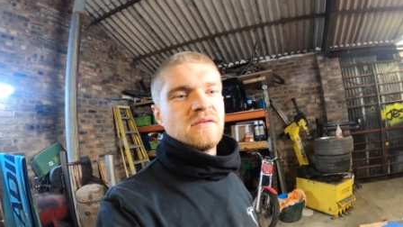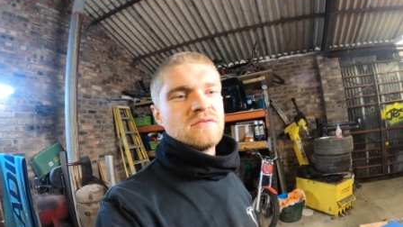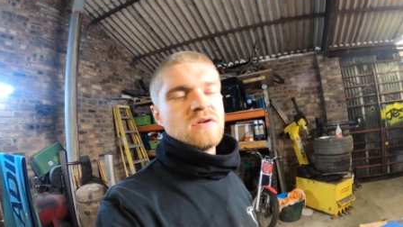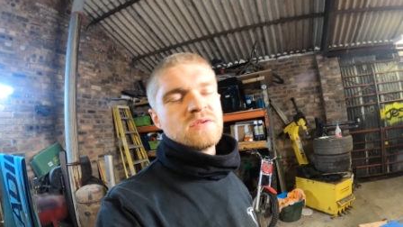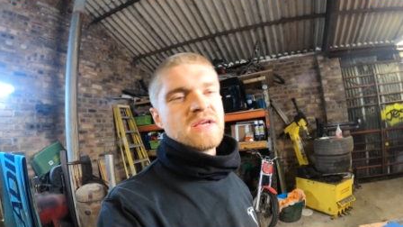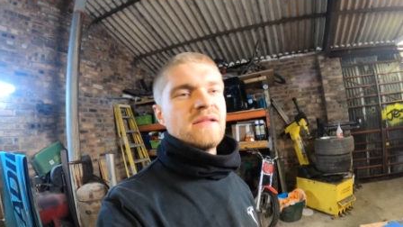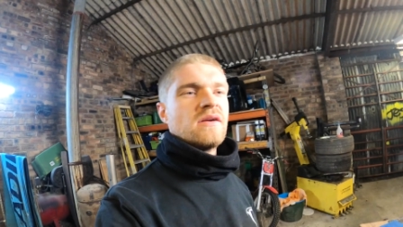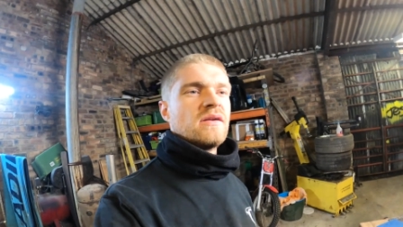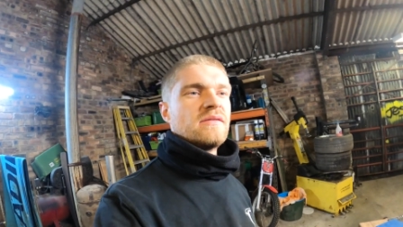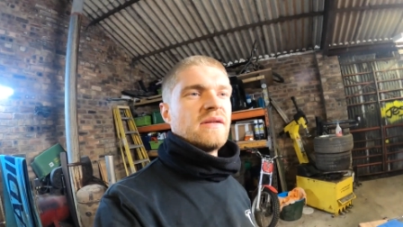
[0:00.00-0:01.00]
So I was kind
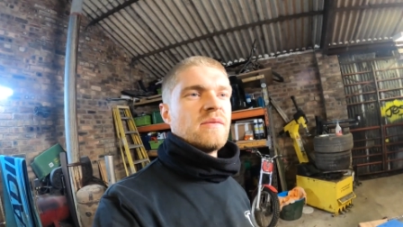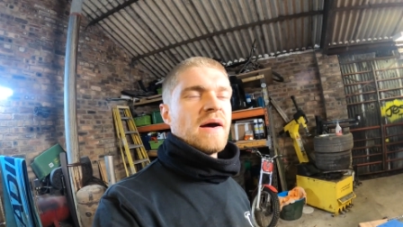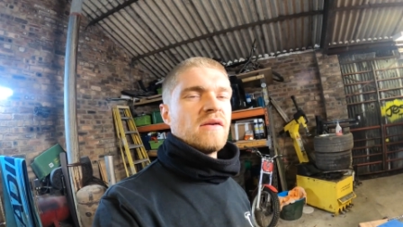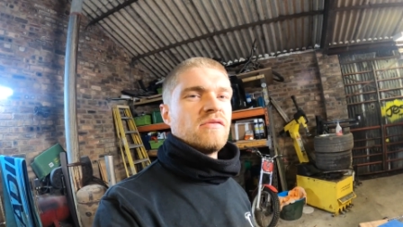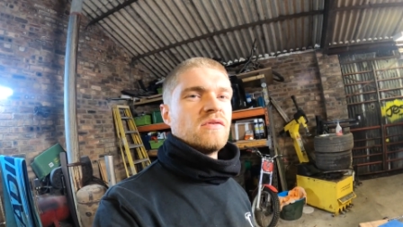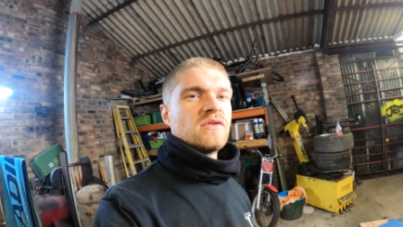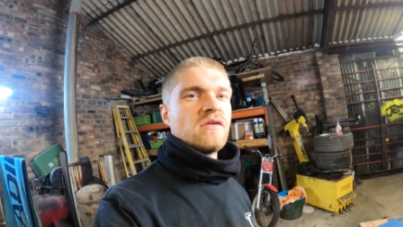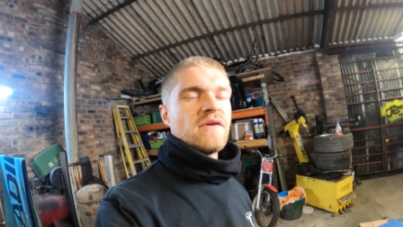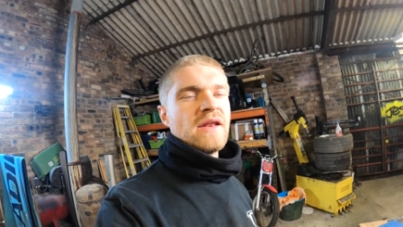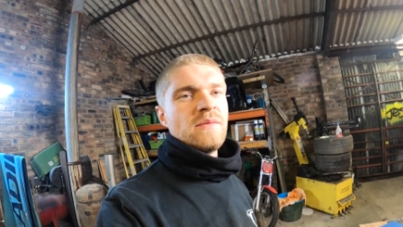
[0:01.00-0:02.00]
of going to take the manifold
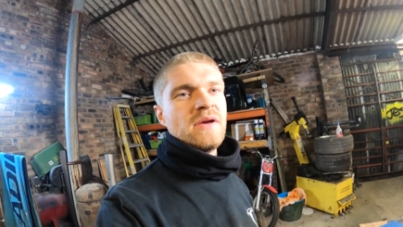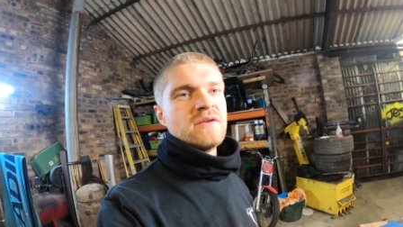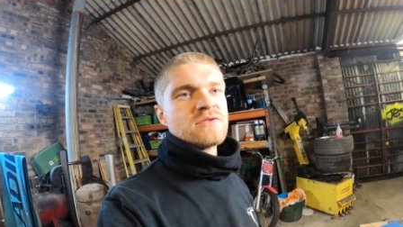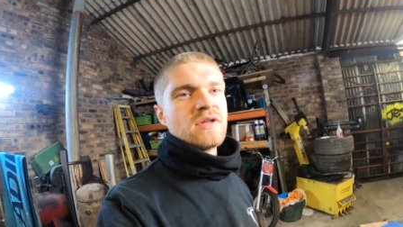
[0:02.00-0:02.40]
off anyway so